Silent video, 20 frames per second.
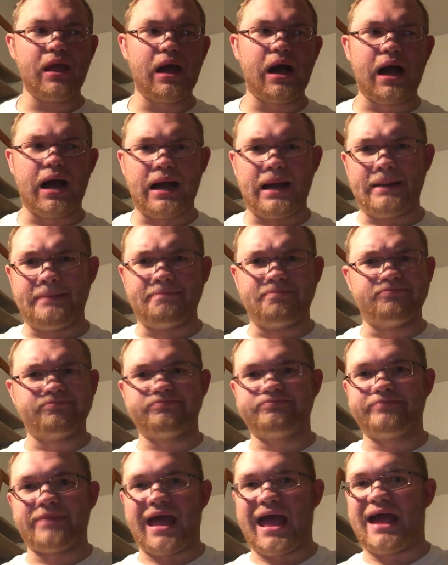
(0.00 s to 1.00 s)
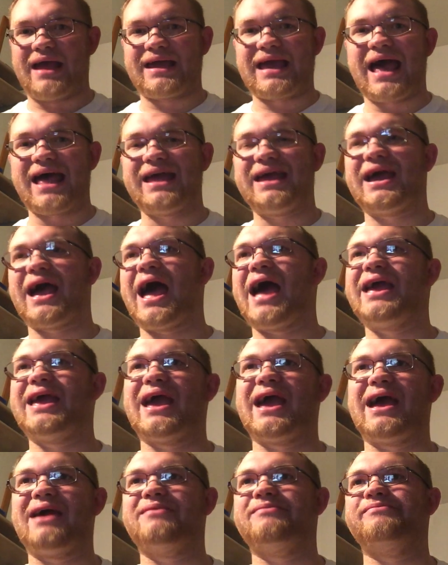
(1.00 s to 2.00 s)
Um, I,
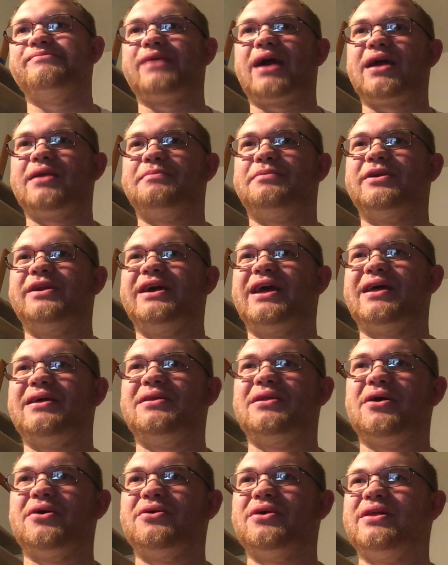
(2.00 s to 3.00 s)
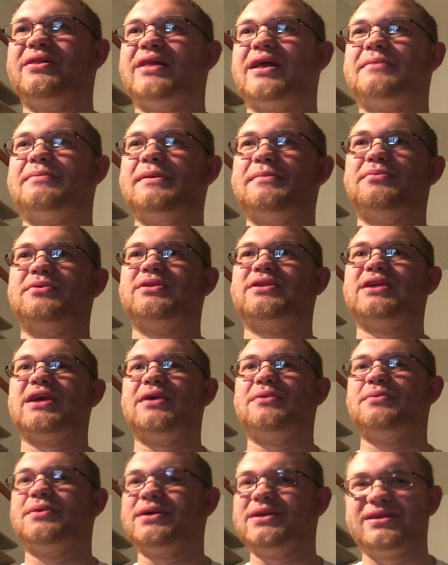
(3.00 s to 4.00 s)
I, how to put it? I know a lot of people would
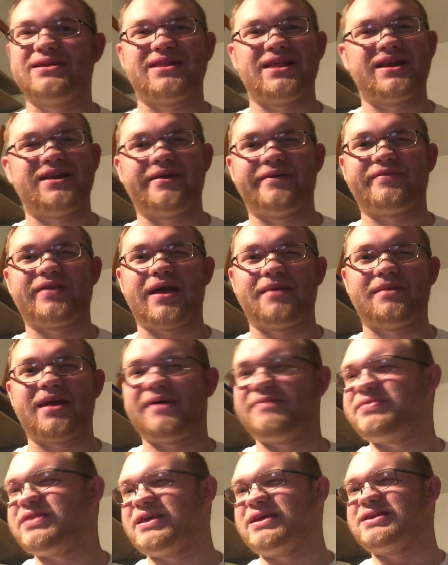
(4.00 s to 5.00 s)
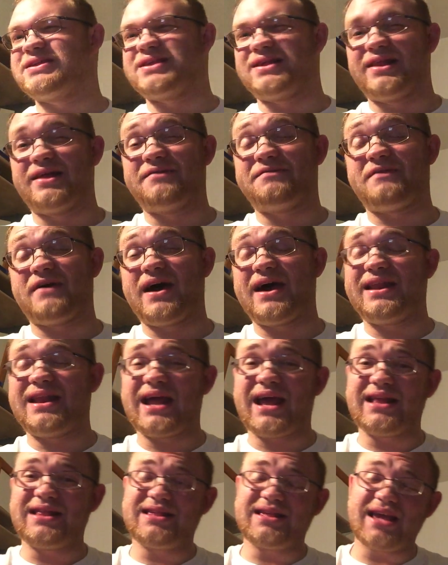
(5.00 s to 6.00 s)
say, "Well, isn't that enough time to have things solidified?"
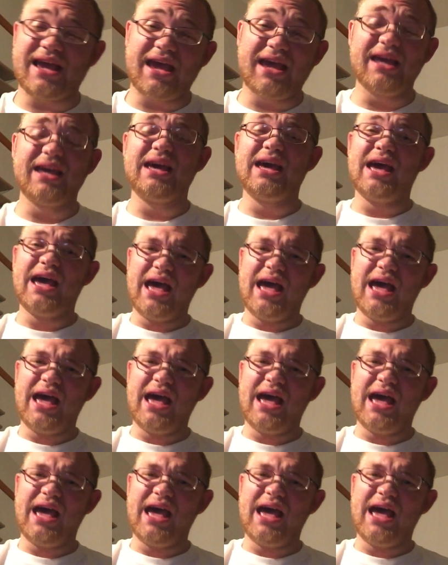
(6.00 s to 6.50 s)
And I'd say,